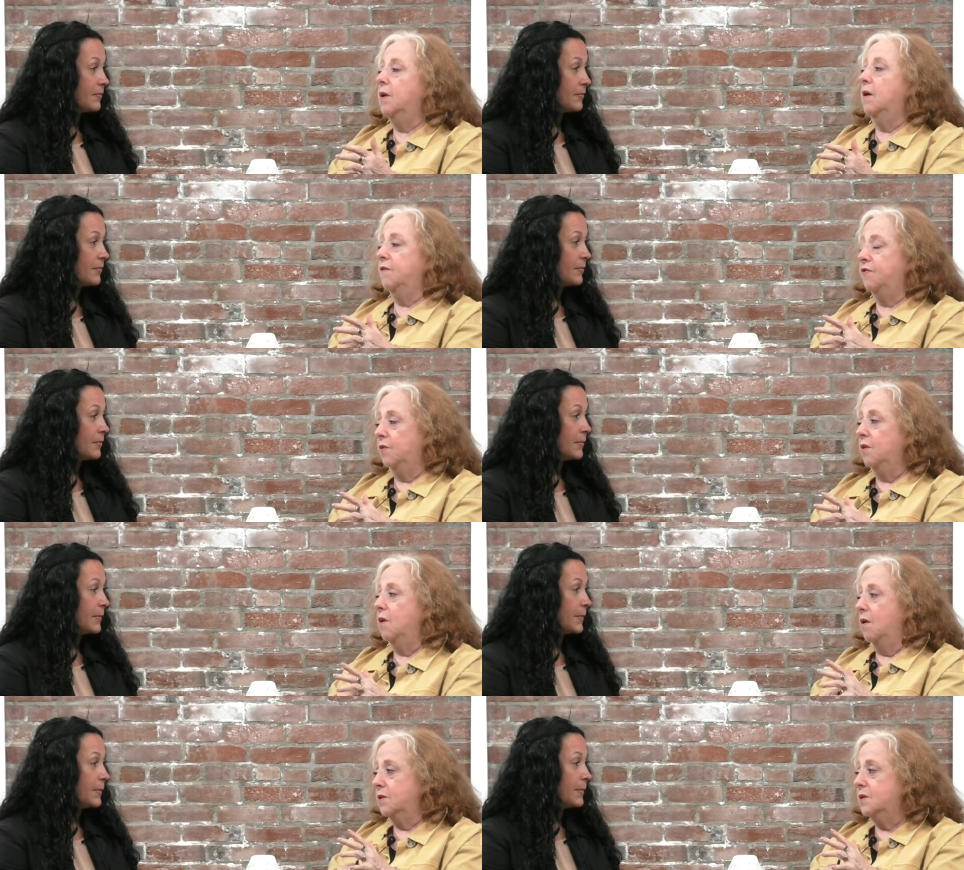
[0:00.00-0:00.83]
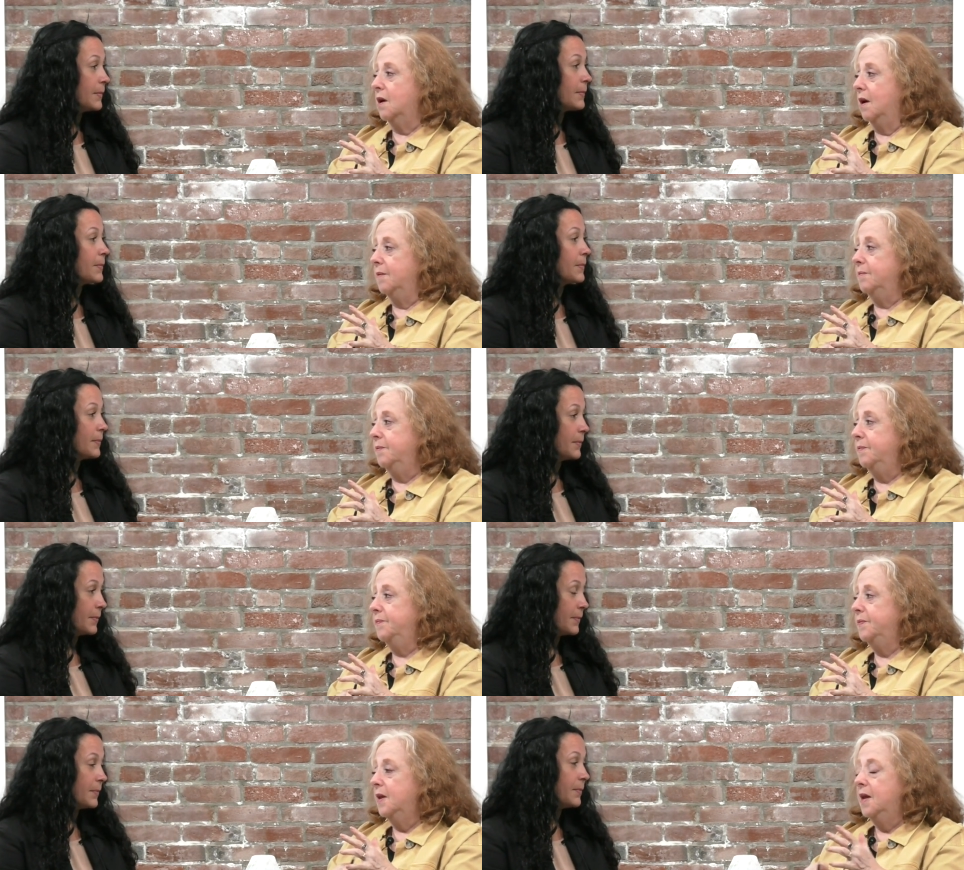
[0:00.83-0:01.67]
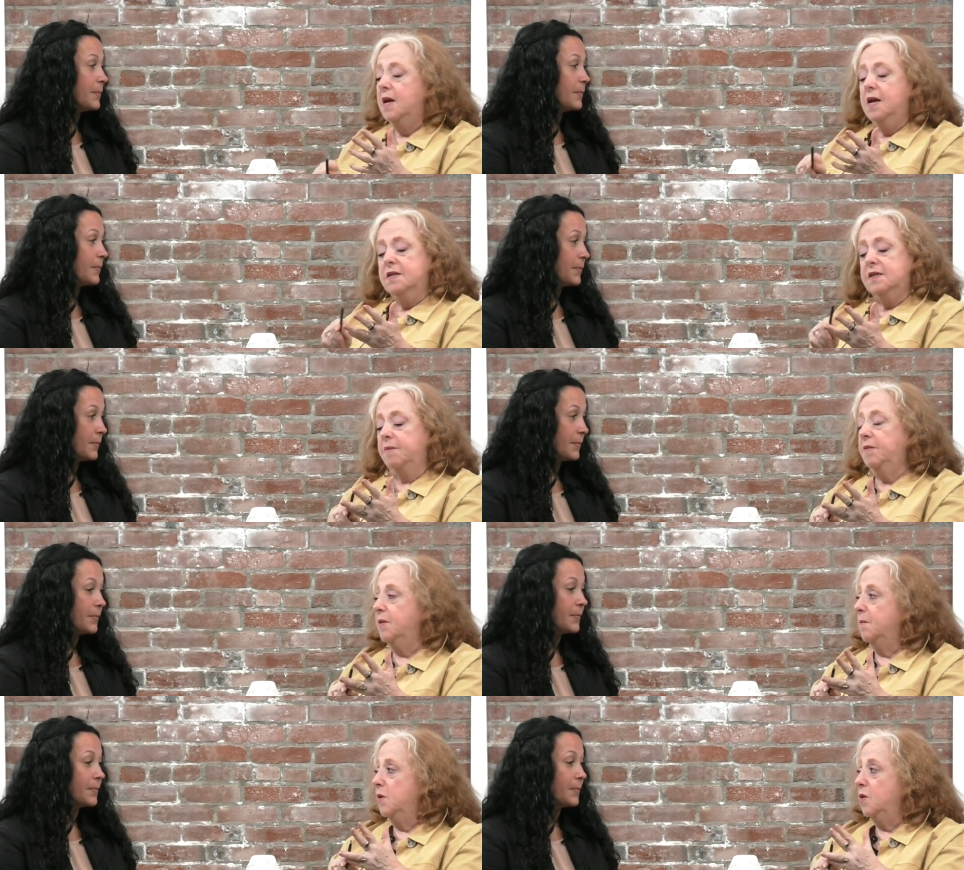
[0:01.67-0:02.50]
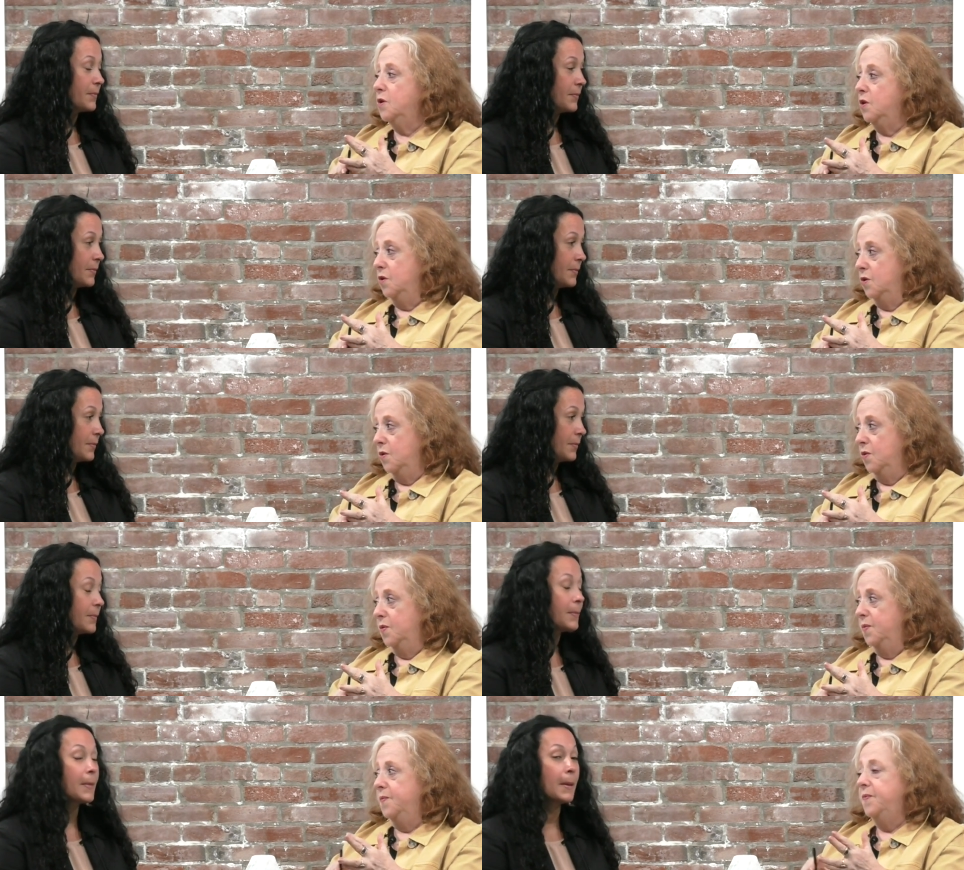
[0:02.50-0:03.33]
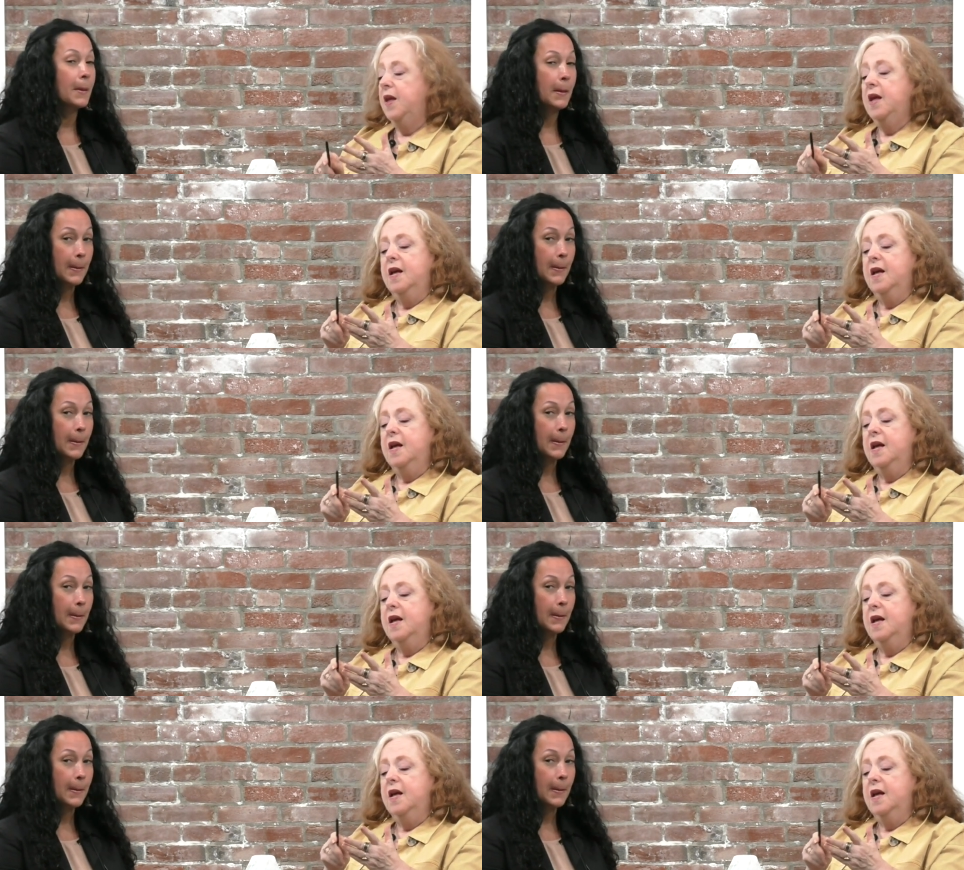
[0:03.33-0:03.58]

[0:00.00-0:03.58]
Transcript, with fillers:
Speaker 1: on for a long time. Mm-hmm. Some of them are new. Mm-hmm.